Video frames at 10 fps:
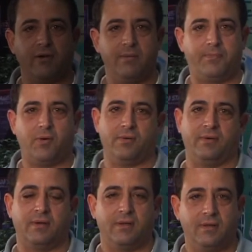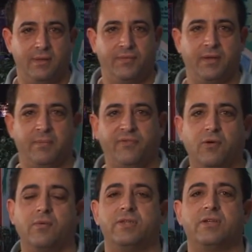important that
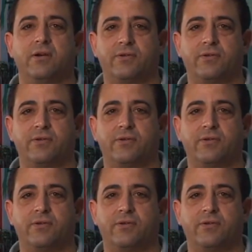before we start a